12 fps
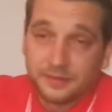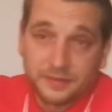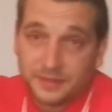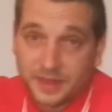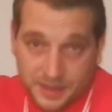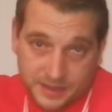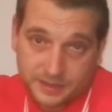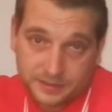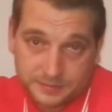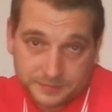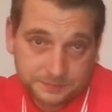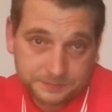there
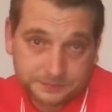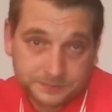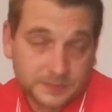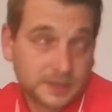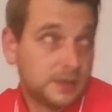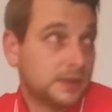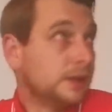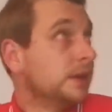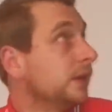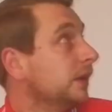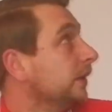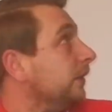
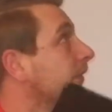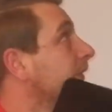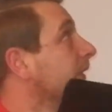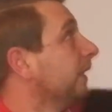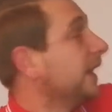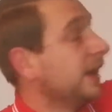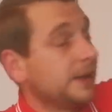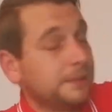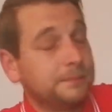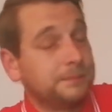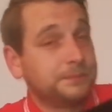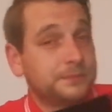to there,
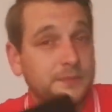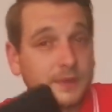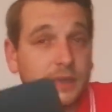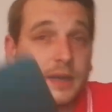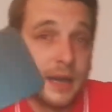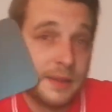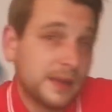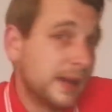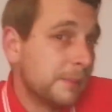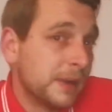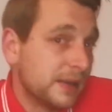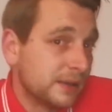and
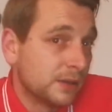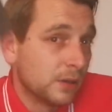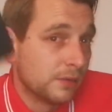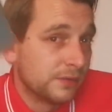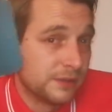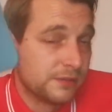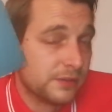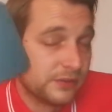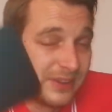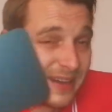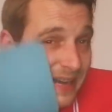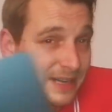that made a lot of difference.
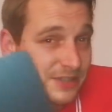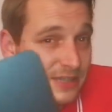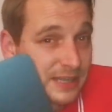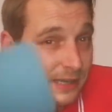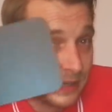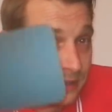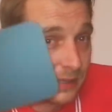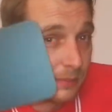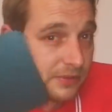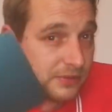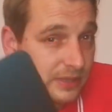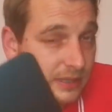That actually cleaned up
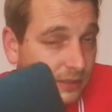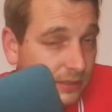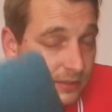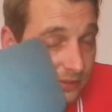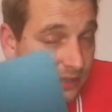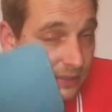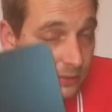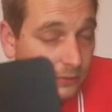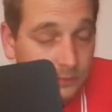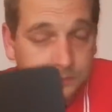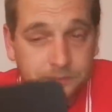the signal.